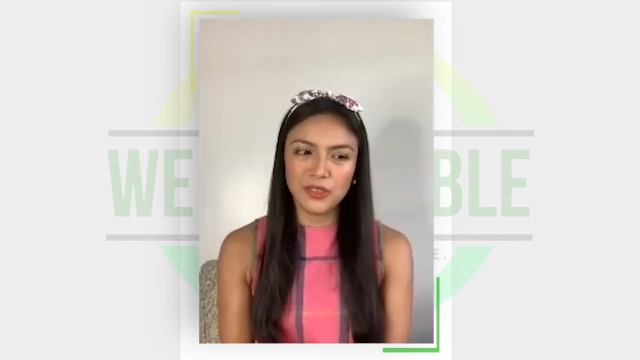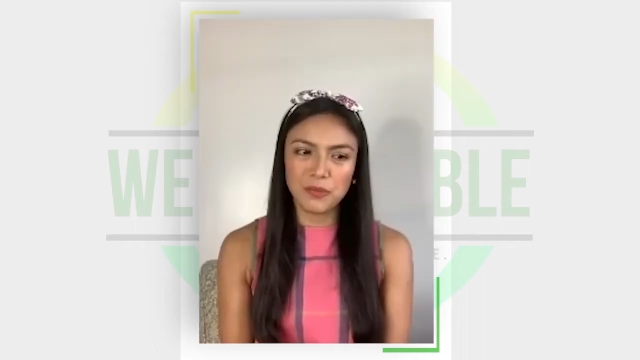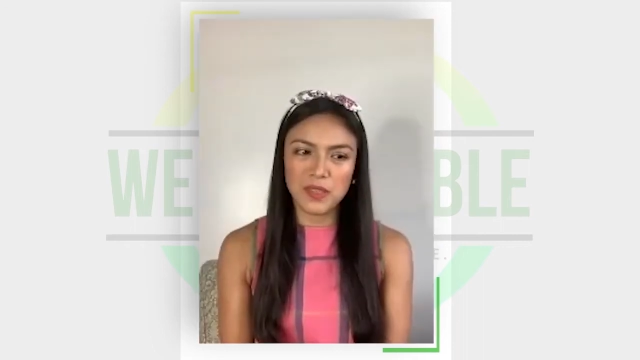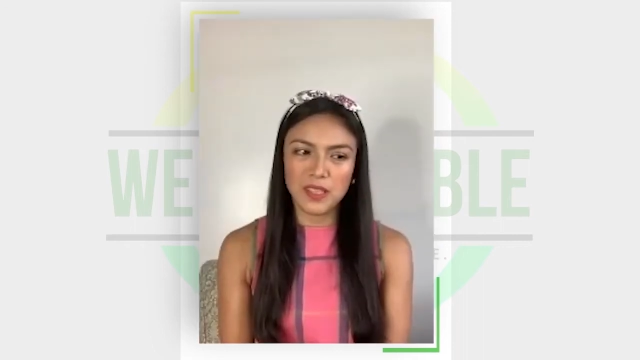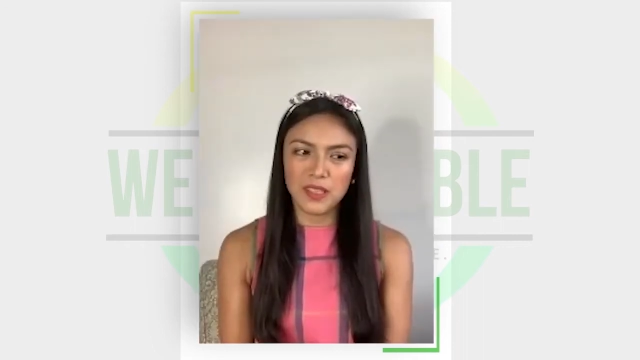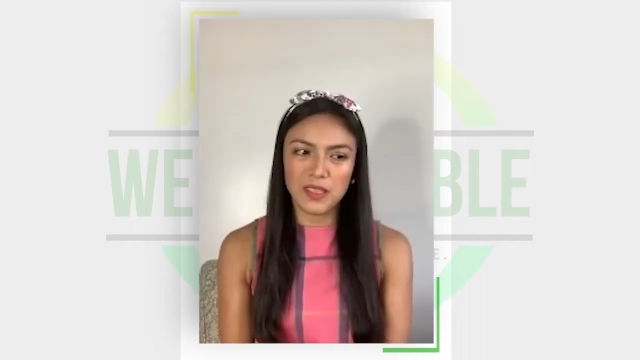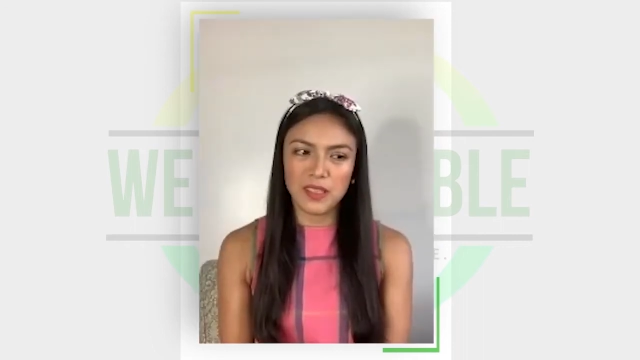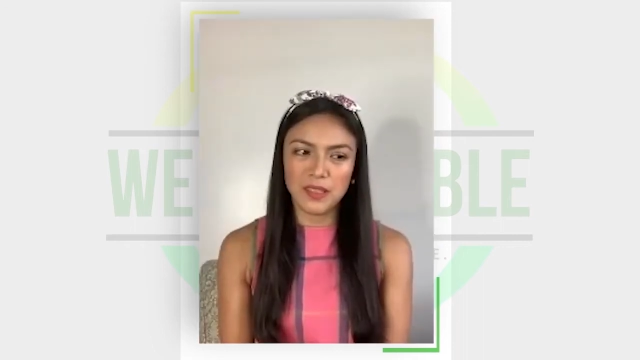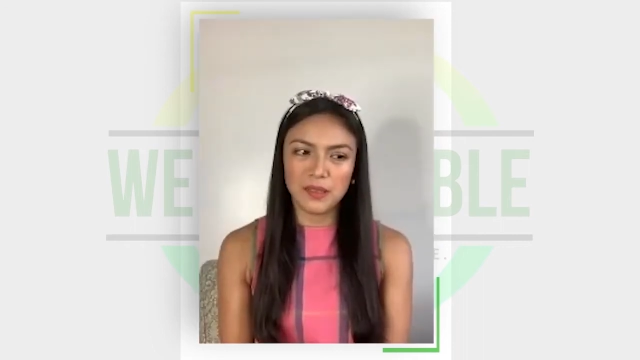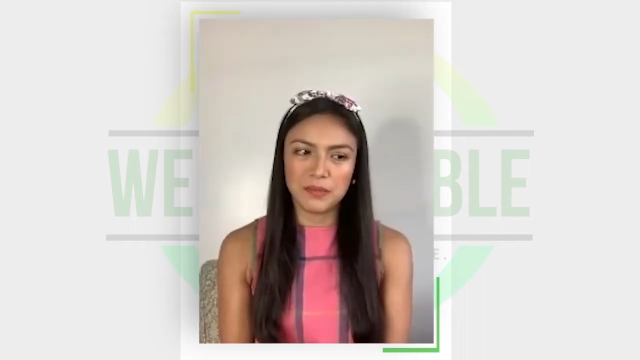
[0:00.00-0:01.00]
to be
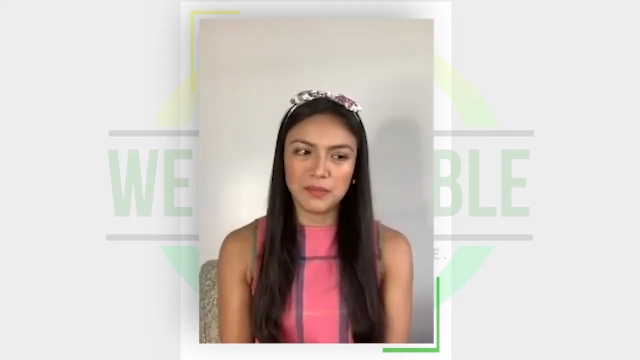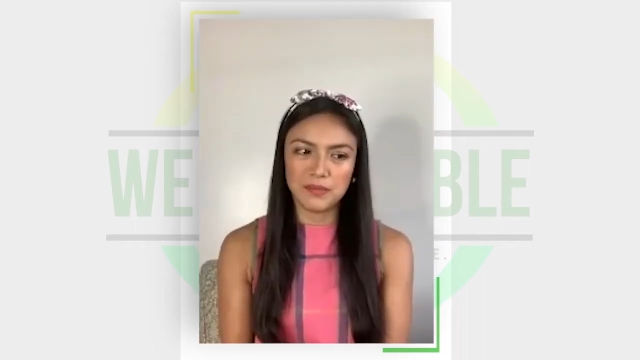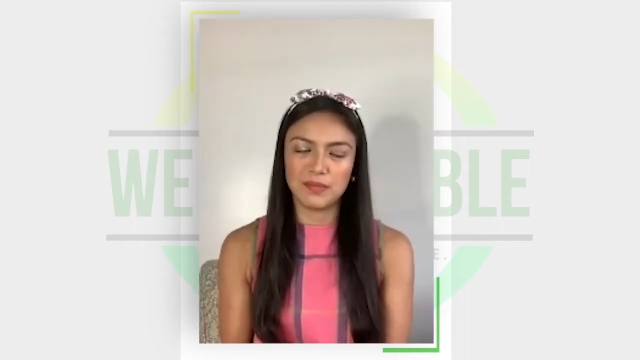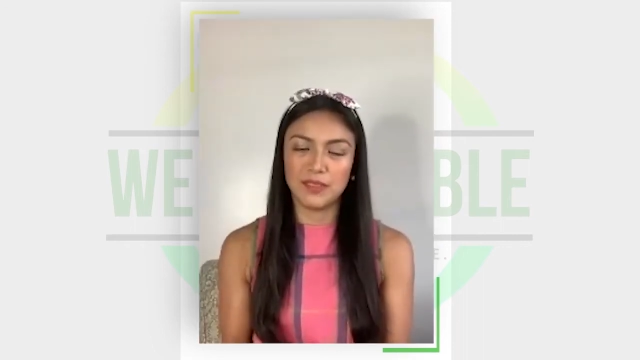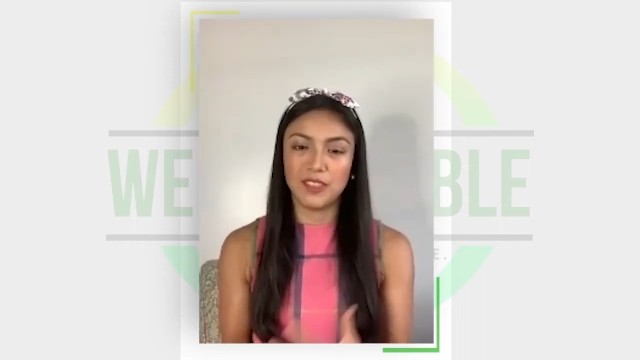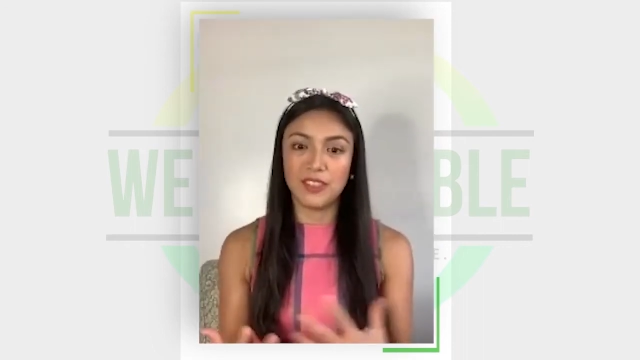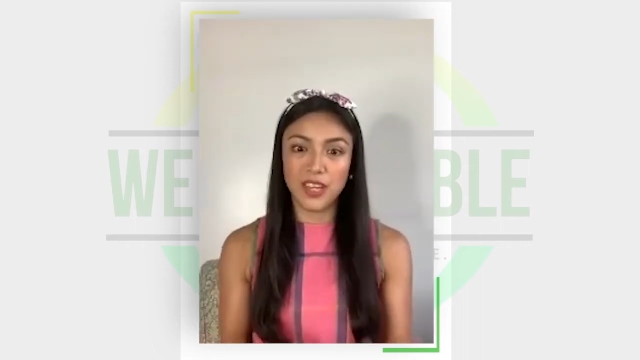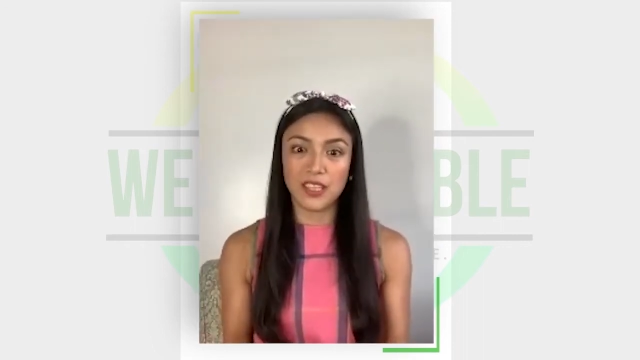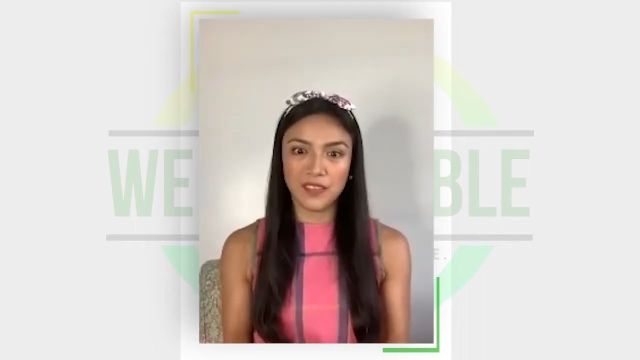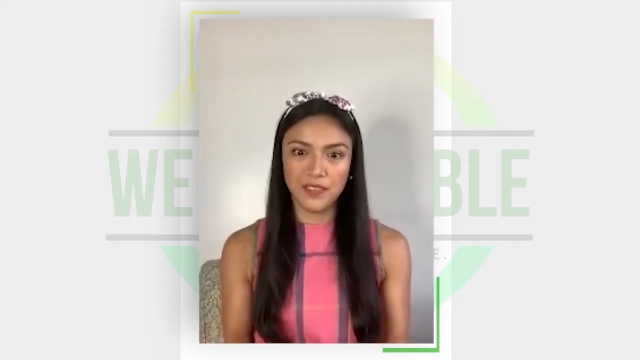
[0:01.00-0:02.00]

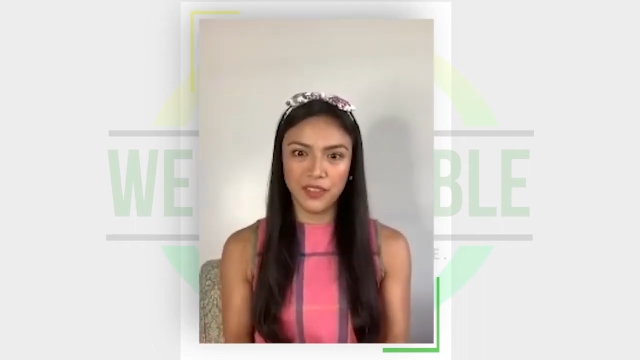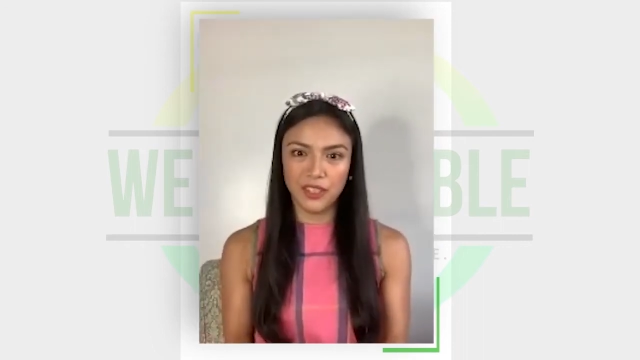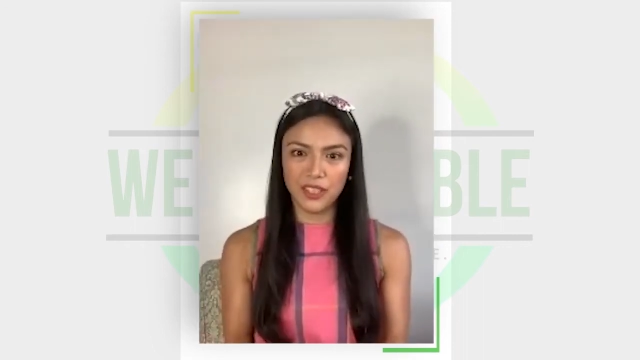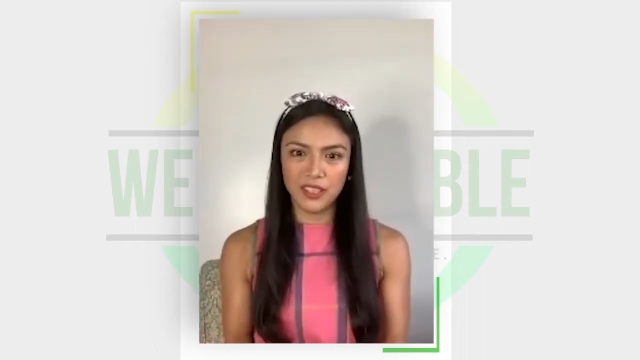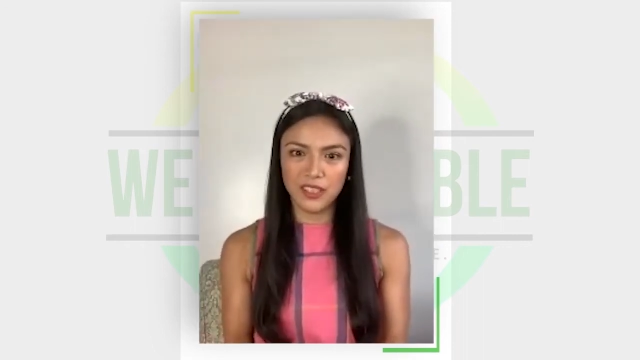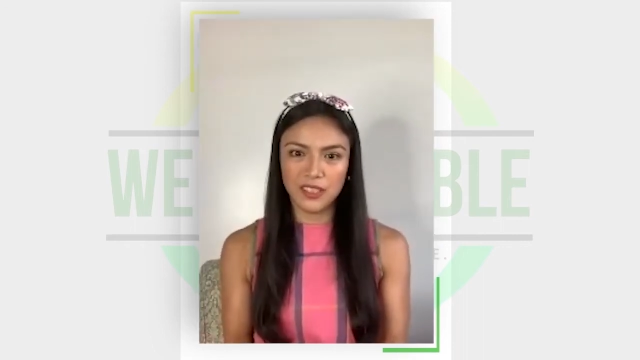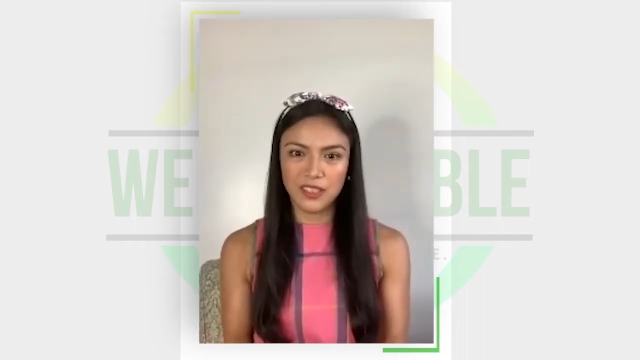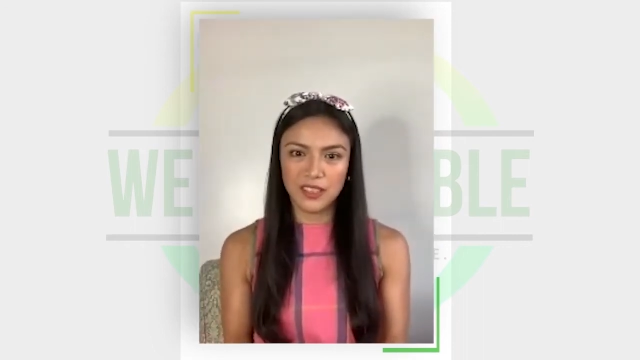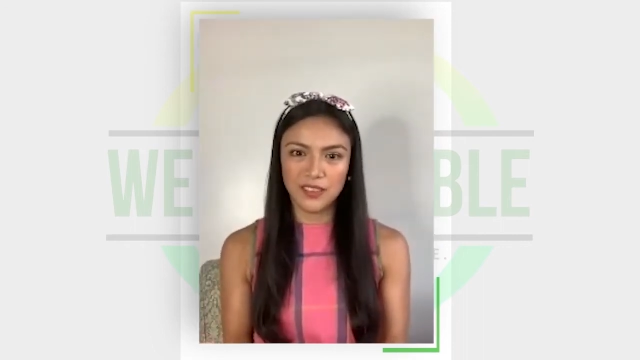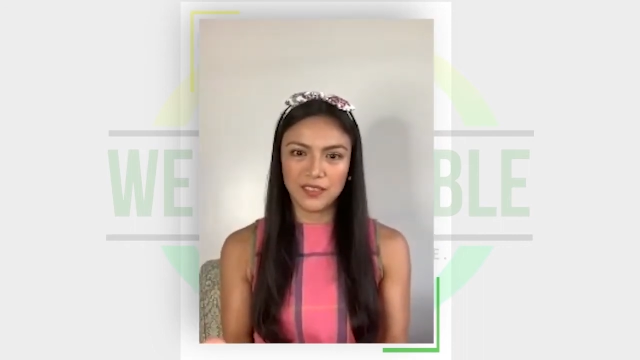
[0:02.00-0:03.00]
grateful
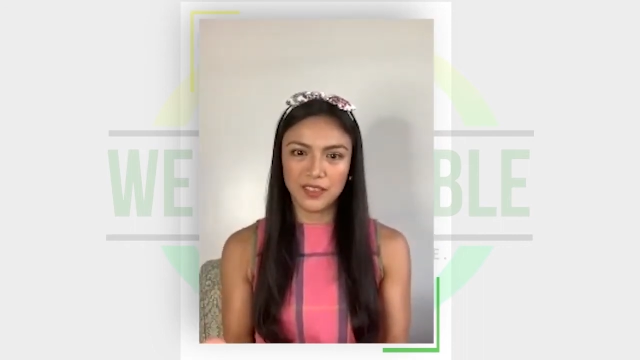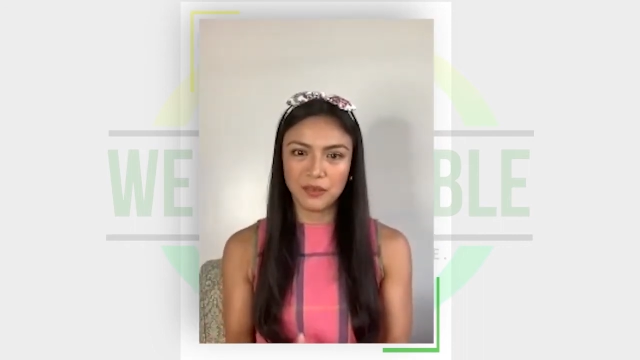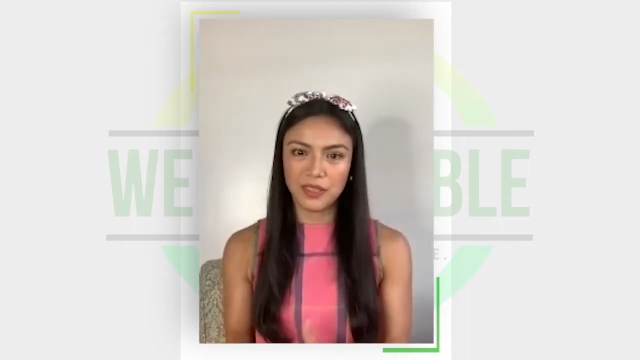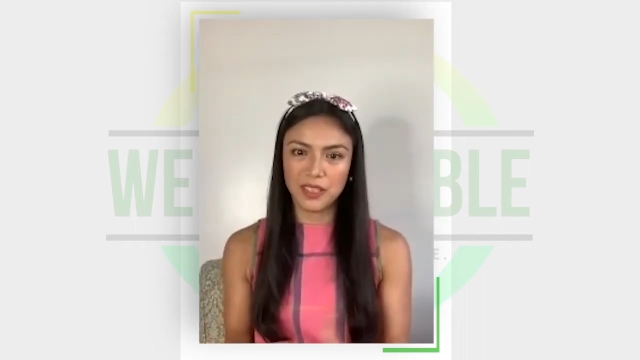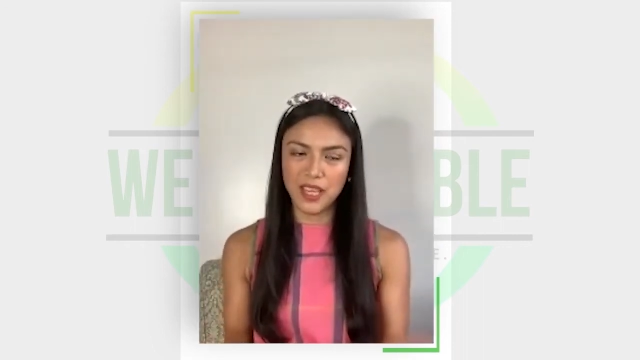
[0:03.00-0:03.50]
for what he